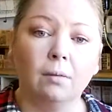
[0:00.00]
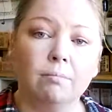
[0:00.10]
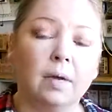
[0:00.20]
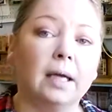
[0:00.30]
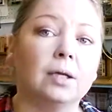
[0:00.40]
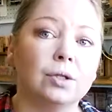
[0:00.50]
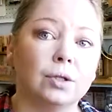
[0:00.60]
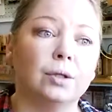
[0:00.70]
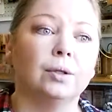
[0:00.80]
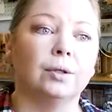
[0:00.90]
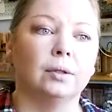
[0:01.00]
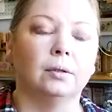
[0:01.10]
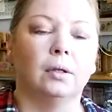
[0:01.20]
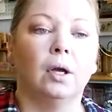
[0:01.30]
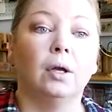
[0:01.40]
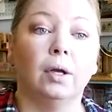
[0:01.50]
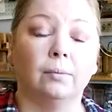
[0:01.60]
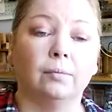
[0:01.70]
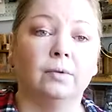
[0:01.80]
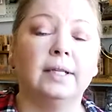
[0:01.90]
Make sure
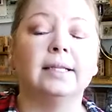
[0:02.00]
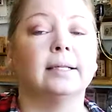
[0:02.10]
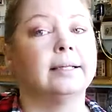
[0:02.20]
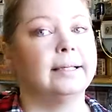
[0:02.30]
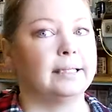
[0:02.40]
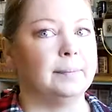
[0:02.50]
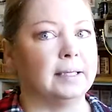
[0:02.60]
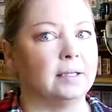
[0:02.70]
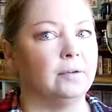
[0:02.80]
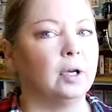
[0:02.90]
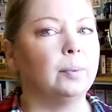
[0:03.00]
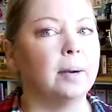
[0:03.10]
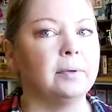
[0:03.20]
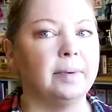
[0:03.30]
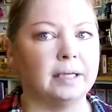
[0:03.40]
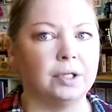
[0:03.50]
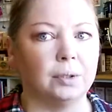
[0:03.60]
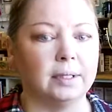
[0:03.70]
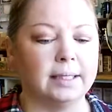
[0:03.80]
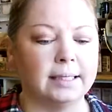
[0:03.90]
these are inexpensive. You could probably buy
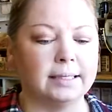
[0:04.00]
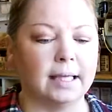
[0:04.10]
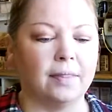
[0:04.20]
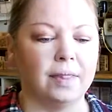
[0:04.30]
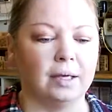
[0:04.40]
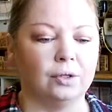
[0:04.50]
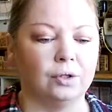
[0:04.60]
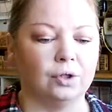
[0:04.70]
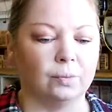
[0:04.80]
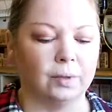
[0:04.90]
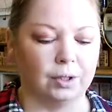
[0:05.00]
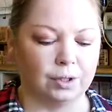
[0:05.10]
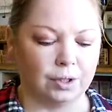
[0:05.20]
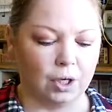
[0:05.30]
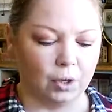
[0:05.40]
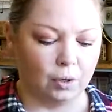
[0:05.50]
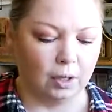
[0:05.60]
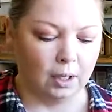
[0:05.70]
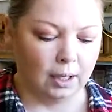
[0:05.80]
two of these and then you should be good to go.